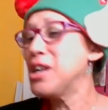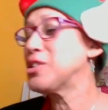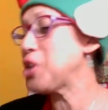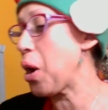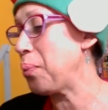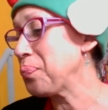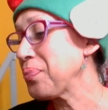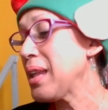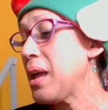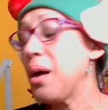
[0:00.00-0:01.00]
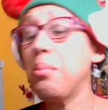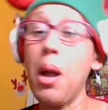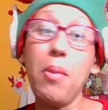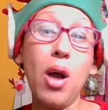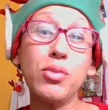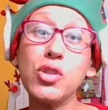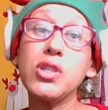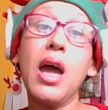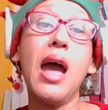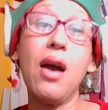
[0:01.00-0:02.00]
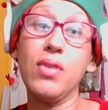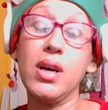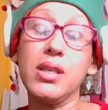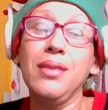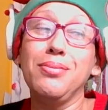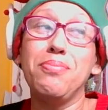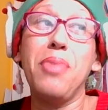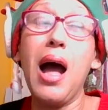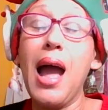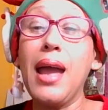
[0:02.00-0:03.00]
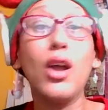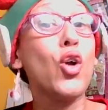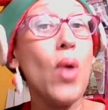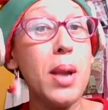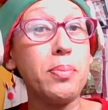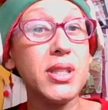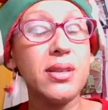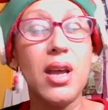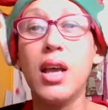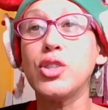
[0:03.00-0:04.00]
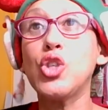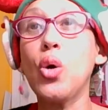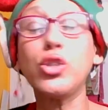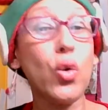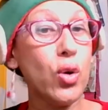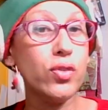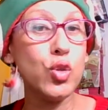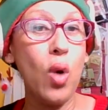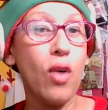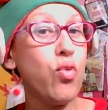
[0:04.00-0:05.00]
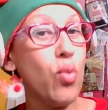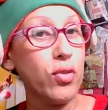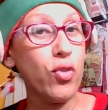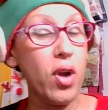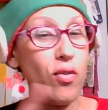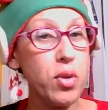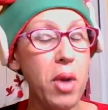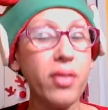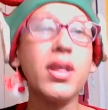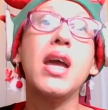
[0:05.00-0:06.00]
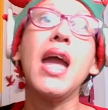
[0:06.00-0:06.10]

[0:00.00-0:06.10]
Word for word: So, my mom used to have us buy grapes so a total of 12, one for every month.